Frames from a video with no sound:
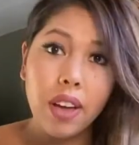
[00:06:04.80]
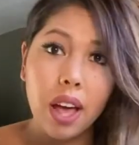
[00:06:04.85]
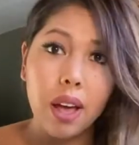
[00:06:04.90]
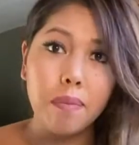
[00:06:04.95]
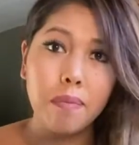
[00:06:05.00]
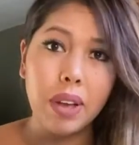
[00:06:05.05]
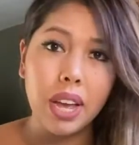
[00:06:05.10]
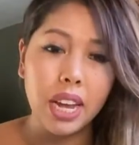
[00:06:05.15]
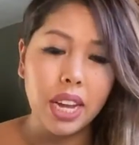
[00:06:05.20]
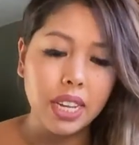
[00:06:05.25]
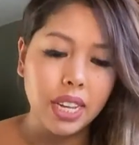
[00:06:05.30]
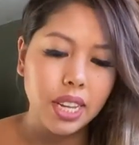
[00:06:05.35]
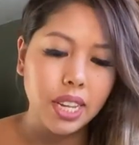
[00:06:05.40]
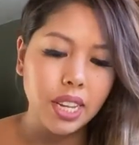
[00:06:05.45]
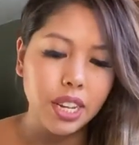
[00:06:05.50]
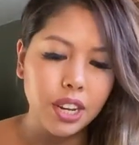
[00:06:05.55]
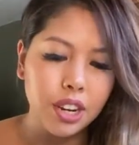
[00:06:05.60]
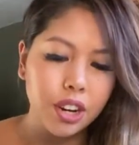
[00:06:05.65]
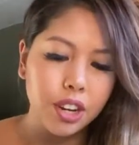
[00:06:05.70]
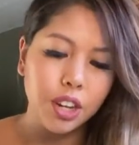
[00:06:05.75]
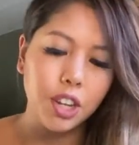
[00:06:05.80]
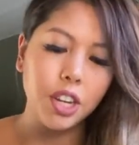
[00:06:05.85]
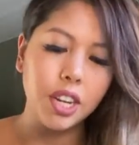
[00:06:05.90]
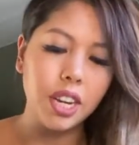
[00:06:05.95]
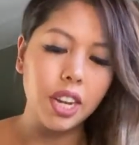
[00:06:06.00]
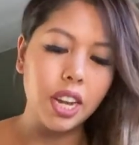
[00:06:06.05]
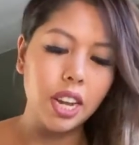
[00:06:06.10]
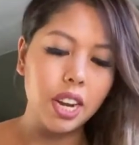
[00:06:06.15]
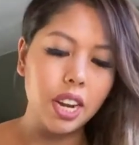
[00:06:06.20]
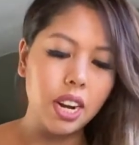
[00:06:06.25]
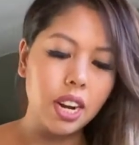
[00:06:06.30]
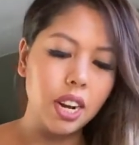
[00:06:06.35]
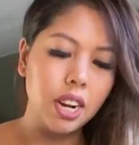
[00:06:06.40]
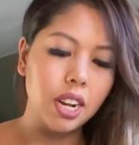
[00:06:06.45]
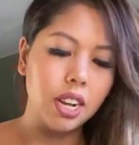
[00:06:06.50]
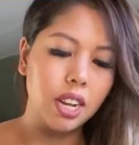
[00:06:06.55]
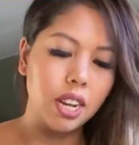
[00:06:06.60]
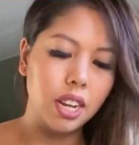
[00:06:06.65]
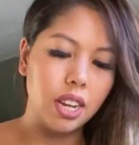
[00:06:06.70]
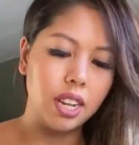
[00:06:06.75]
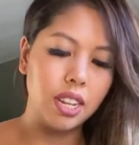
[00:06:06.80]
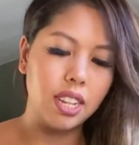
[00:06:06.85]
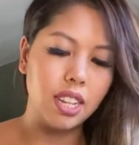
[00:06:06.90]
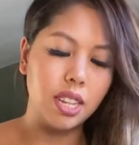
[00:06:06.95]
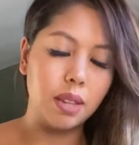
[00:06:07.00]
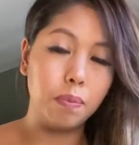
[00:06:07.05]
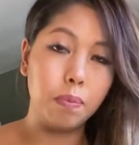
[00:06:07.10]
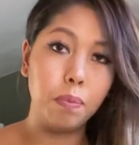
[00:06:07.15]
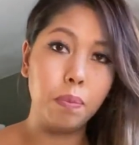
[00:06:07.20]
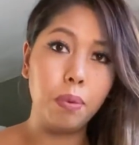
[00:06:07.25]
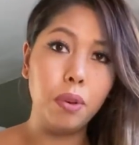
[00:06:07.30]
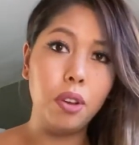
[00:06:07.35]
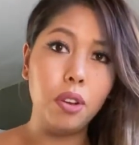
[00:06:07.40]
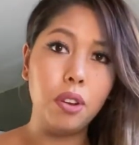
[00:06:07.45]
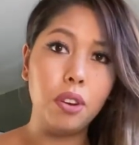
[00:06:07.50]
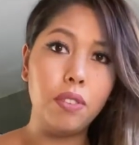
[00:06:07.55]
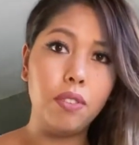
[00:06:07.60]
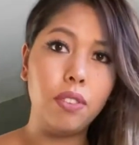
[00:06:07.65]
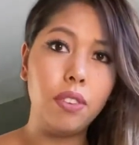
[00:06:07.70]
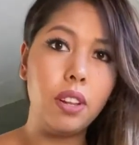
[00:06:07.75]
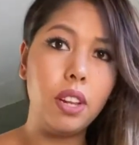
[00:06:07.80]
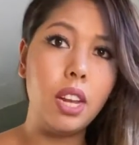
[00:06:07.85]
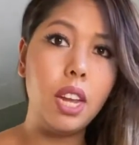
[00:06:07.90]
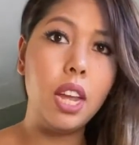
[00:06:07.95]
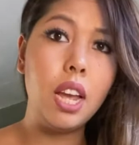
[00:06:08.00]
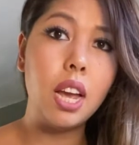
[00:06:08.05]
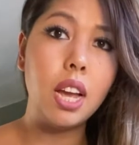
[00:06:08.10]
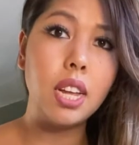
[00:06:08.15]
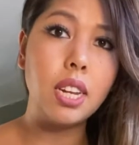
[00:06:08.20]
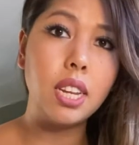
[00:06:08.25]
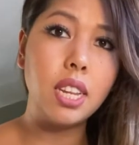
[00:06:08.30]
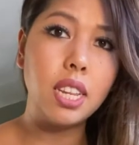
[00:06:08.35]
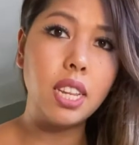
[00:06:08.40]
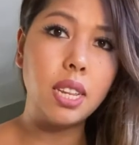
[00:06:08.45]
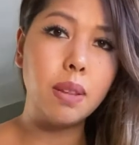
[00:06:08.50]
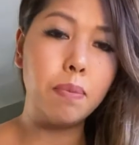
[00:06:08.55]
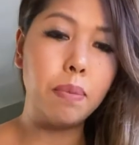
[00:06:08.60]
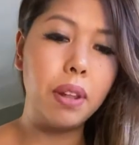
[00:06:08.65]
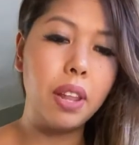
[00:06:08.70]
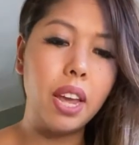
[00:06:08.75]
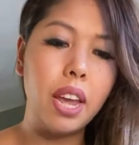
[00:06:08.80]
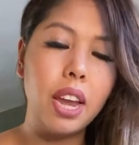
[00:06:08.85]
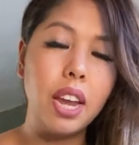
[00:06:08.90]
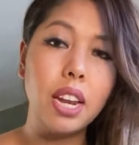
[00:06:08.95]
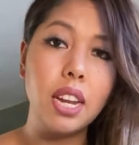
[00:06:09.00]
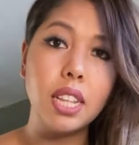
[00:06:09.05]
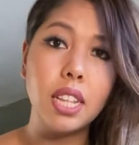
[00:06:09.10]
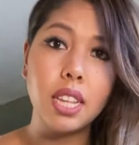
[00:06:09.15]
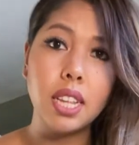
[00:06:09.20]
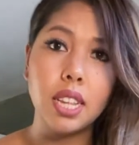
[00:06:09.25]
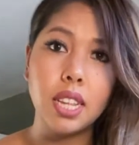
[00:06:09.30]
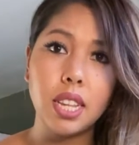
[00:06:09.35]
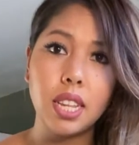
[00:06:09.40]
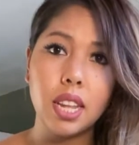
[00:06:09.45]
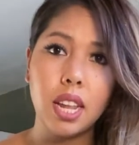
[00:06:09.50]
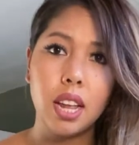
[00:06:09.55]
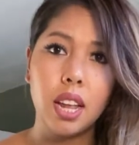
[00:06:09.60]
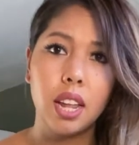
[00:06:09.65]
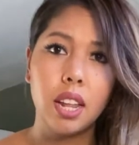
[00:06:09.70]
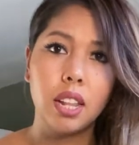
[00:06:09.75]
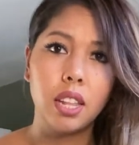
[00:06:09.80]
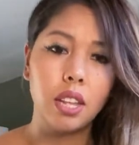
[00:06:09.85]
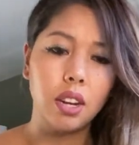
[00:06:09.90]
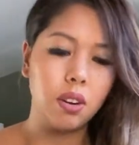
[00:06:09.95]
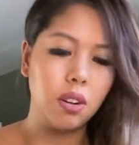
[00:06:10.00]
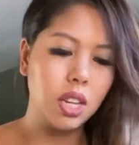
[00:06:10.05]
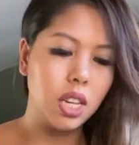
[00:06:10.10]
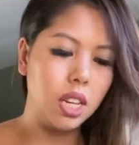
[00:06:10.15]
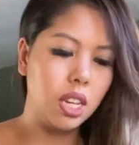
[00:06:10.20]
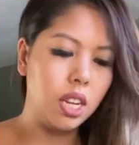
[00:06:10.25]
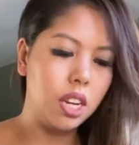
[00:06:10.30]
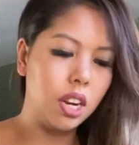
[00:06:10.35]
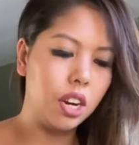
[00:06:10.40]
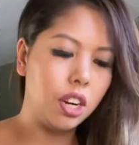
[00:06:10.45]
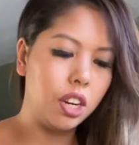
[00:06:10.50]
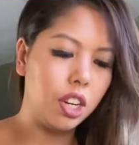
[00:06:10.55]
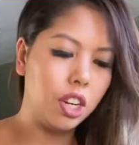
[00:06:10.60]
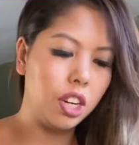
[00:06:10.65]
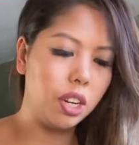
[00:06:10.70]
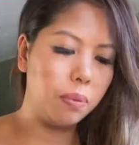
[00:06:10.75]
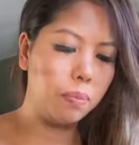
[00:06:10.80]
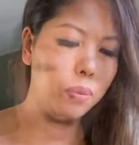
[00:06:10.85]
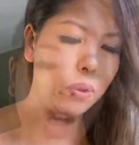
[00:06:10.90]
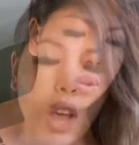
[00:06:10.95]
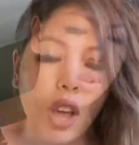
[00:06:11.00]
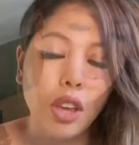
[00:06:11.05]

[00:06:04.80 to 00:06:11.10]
my sea urchin here. It's beautifully displayed in this little sea urchin bowl.